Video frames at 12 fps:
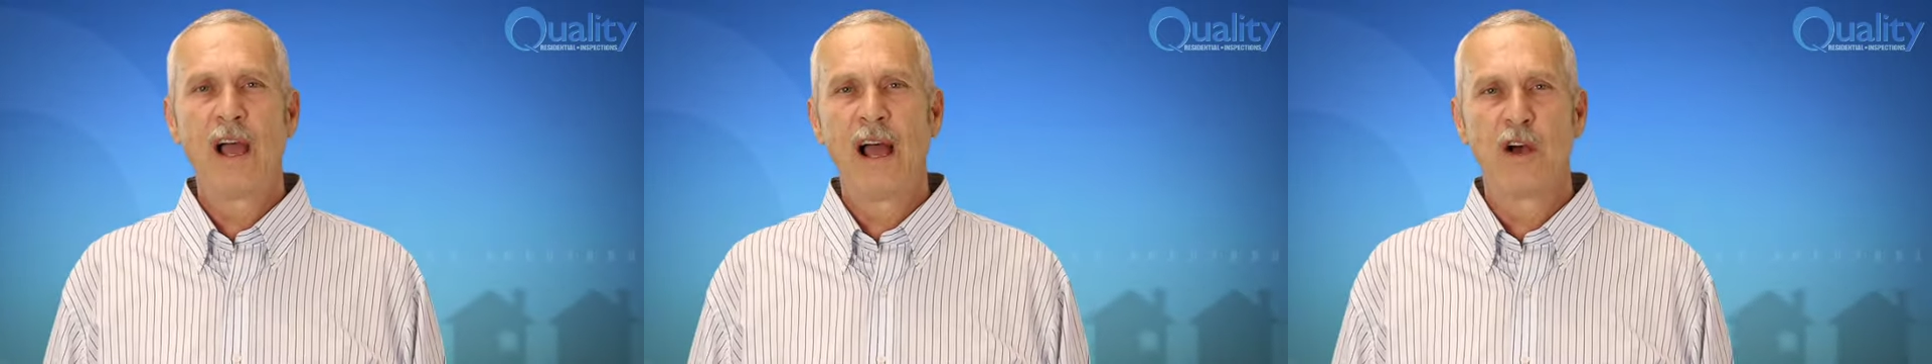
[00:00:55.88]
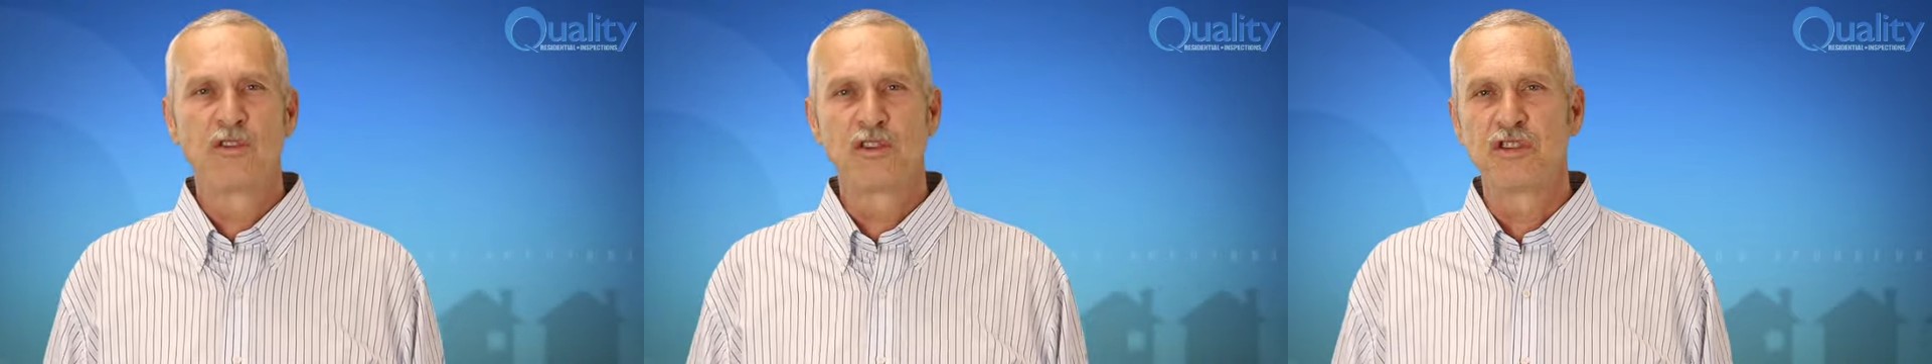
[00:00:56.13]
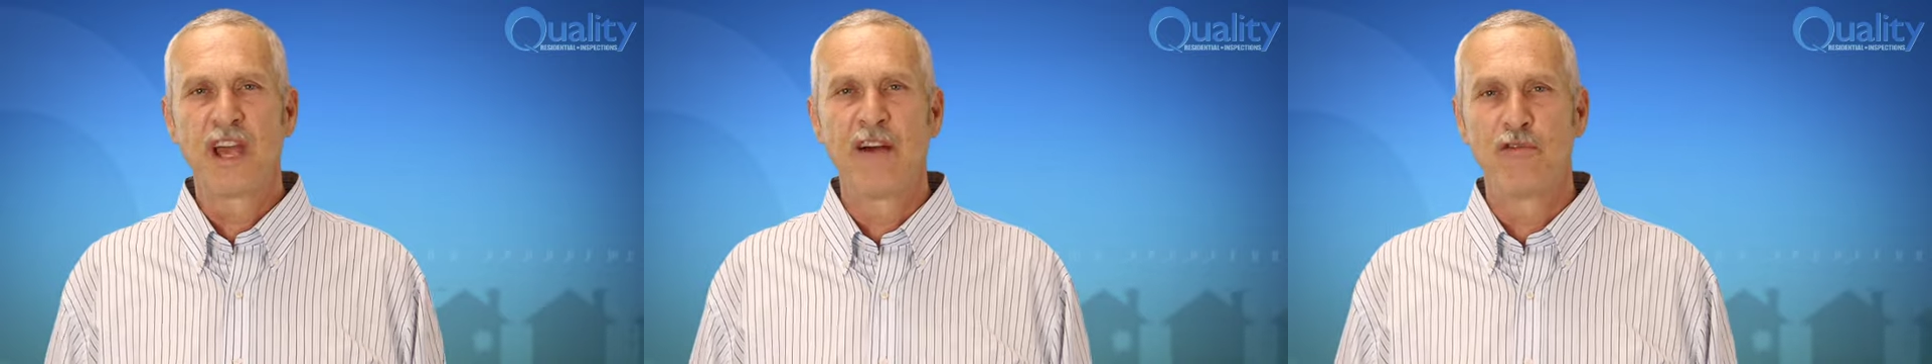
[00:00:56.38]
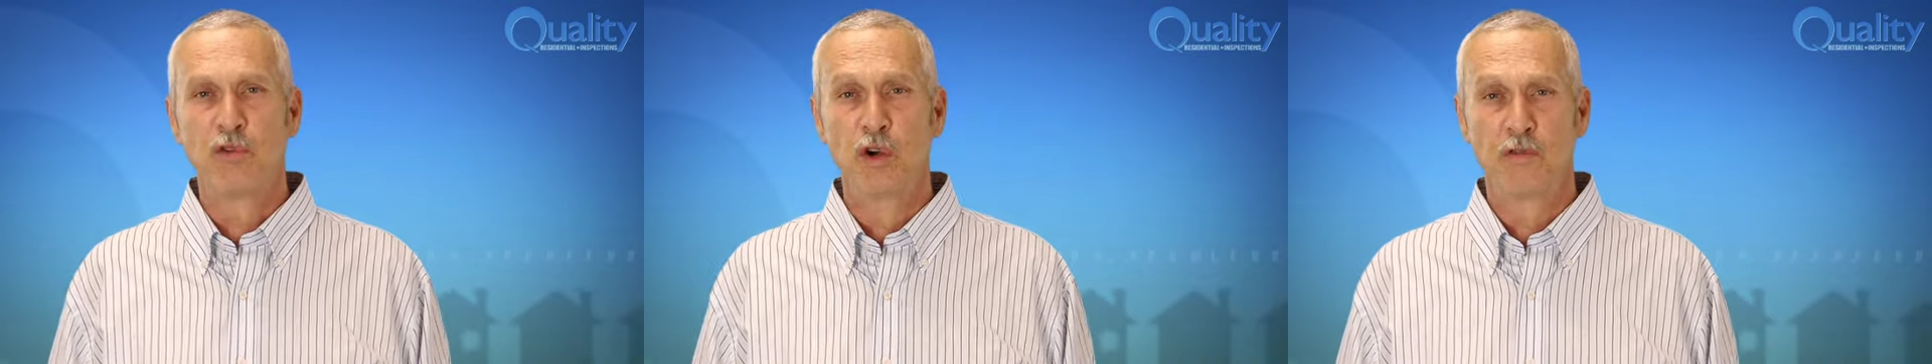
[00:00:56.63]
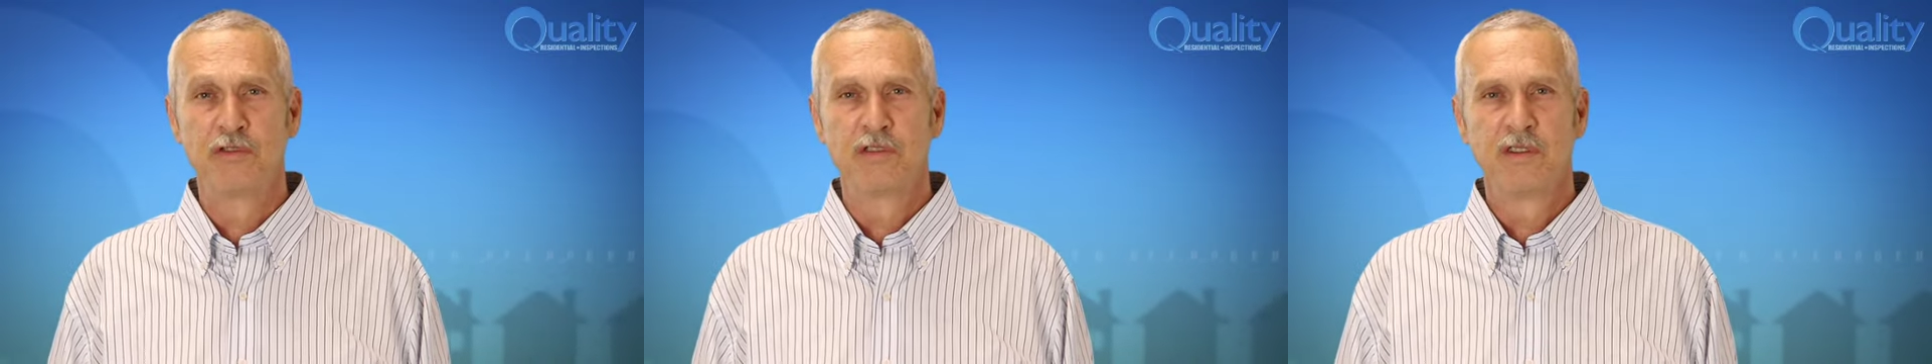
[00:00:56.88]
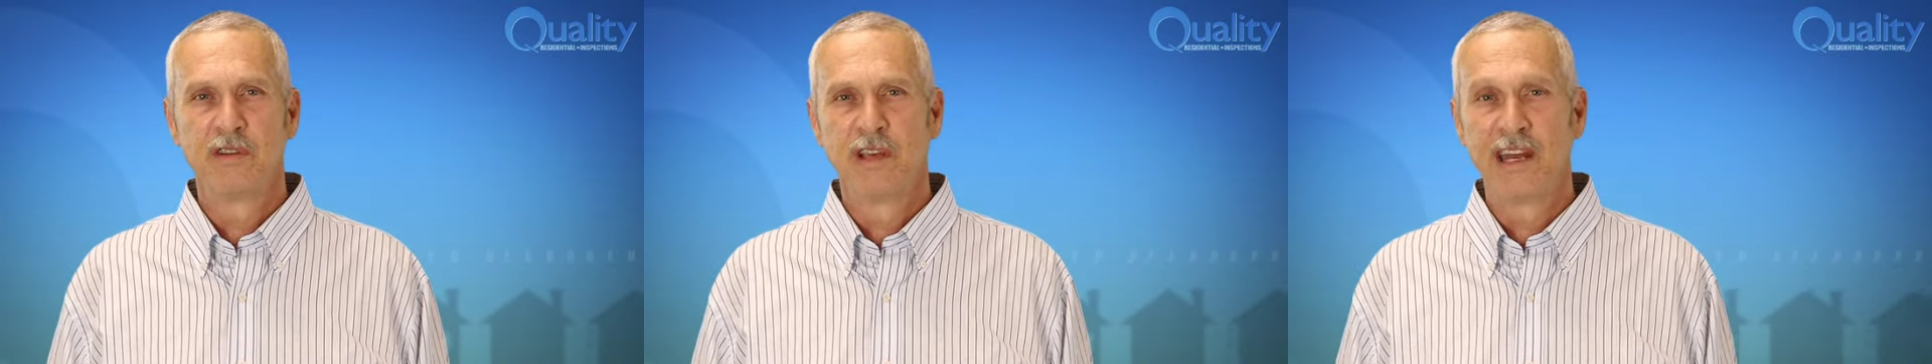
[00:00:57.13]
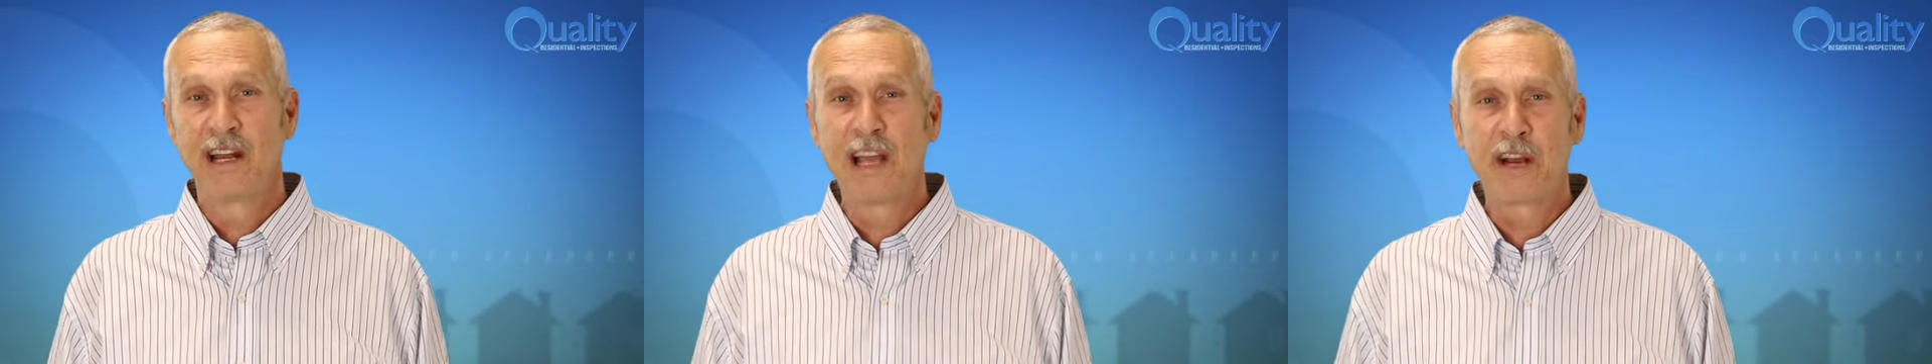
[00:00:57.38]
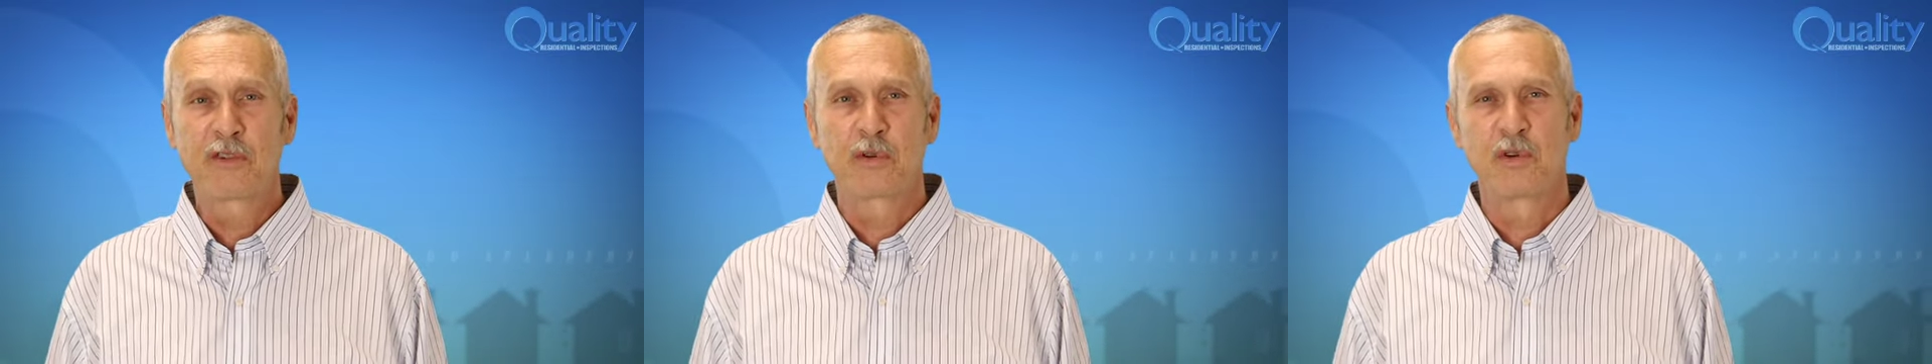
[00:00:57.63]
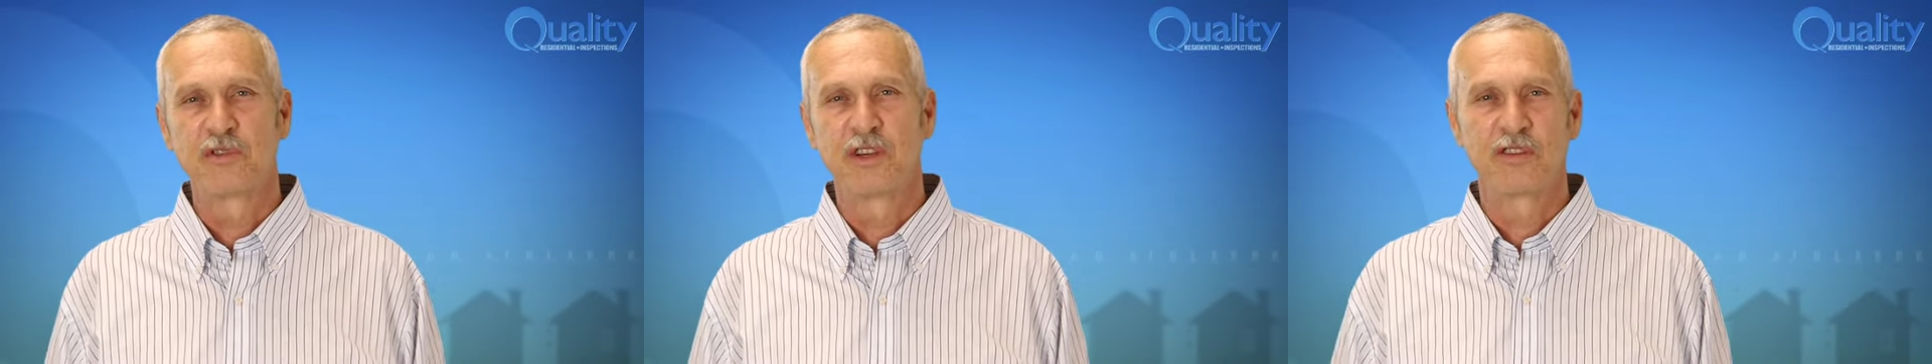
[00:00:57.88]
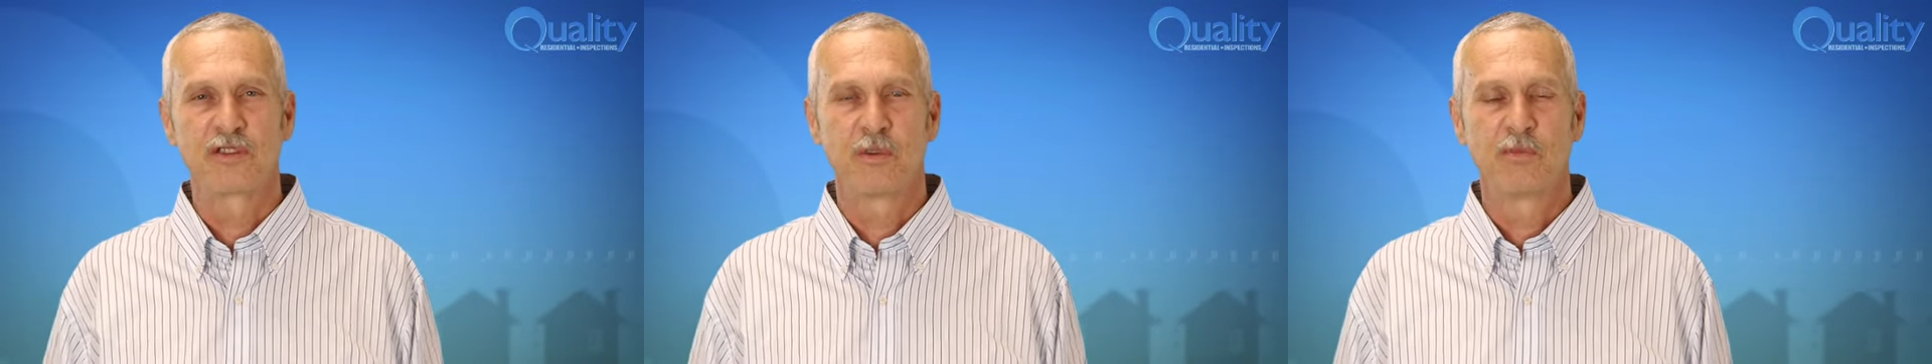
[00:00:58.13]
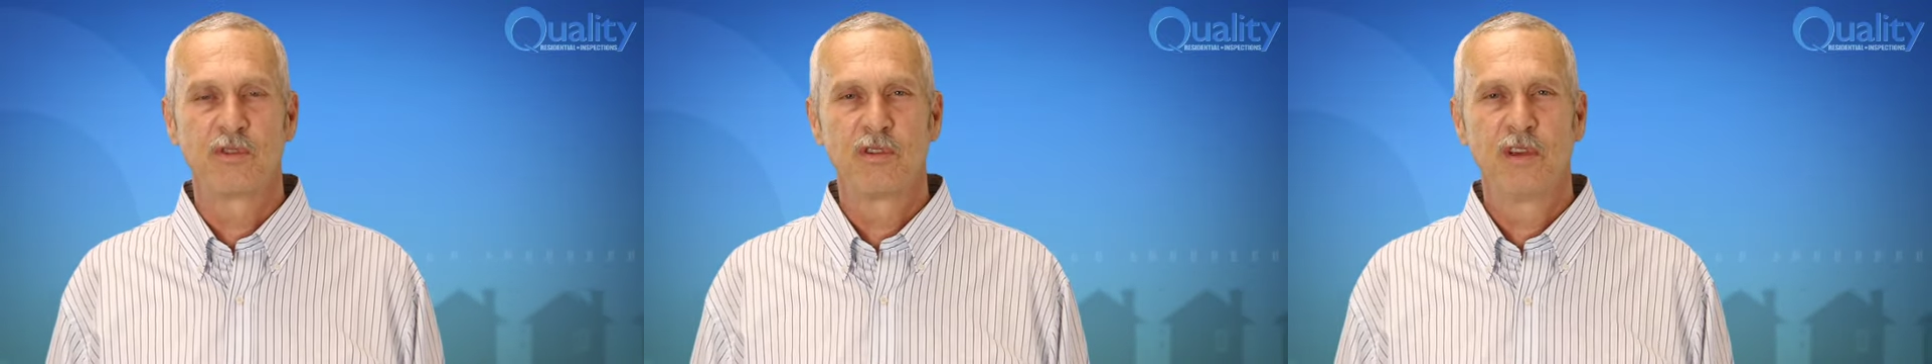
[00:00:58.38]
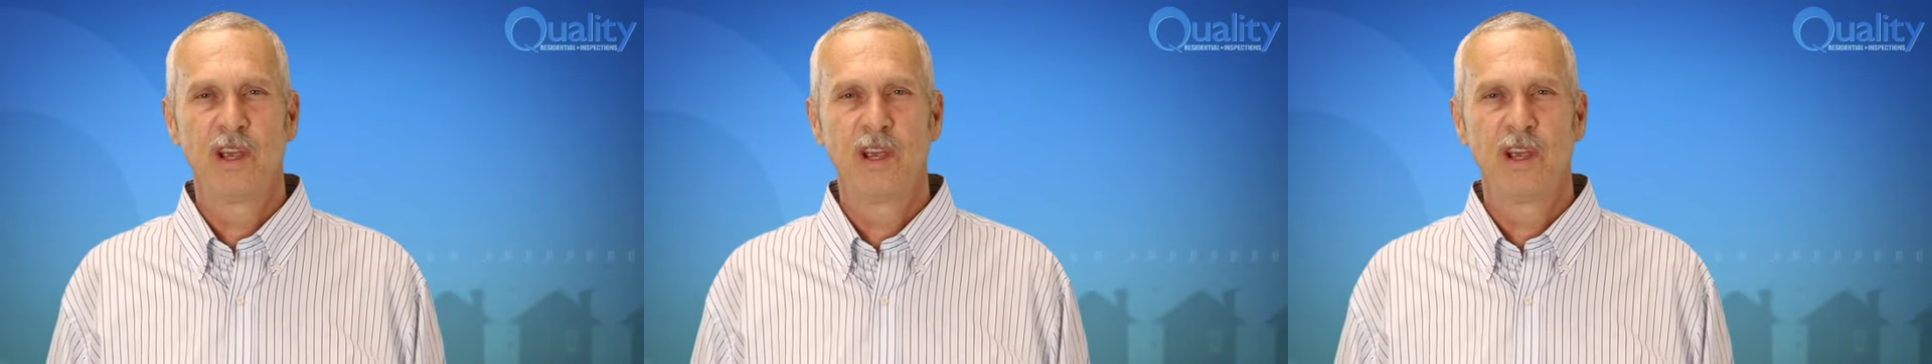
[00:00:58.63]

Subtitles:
houses have roofs and electrical systems